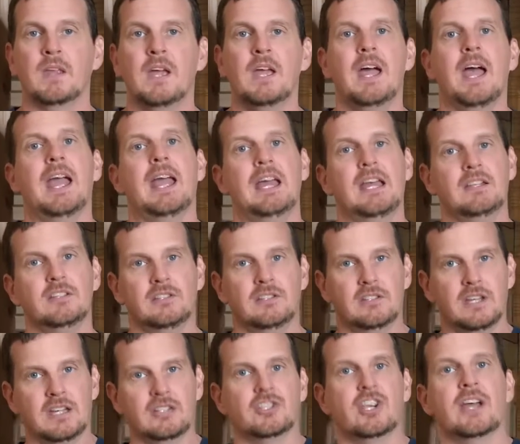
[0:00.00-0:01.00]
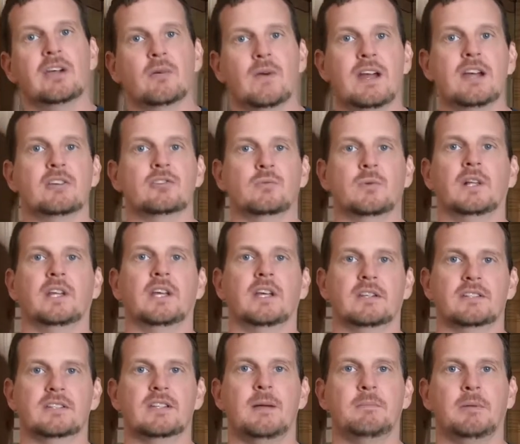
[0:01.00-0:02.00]
And the generator's really going to
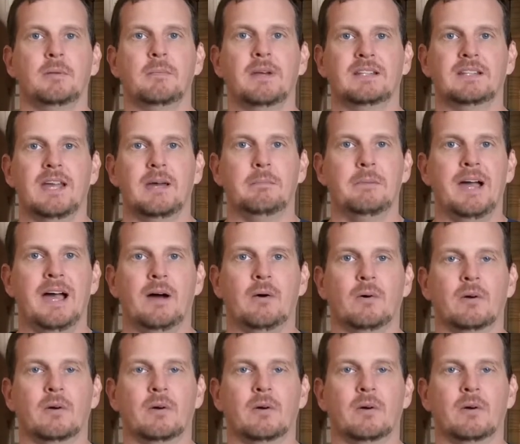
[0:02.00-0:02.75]
supplement that power.